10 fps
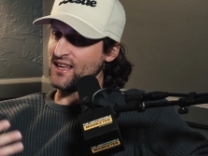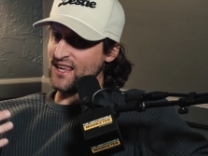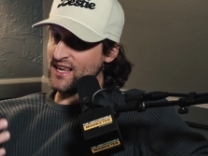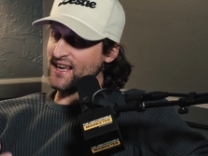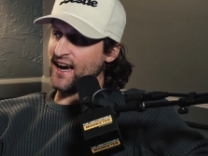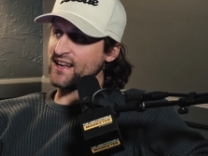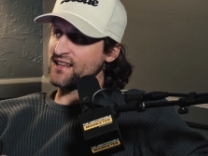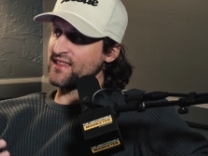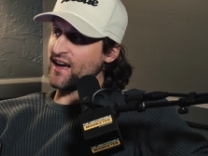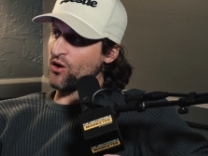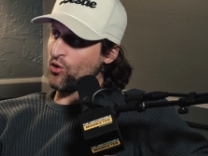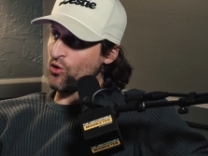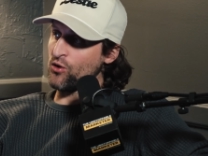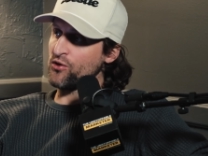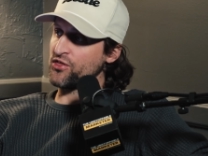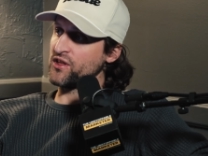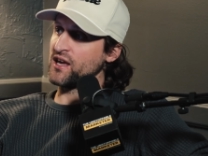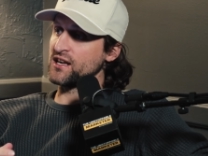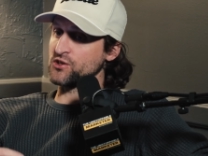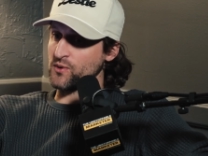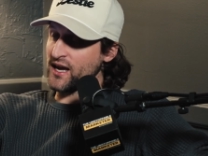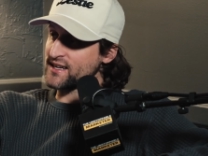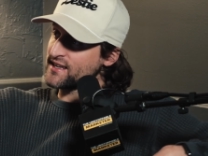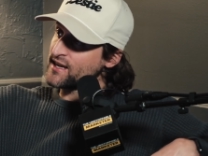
He guided that whole thing, directed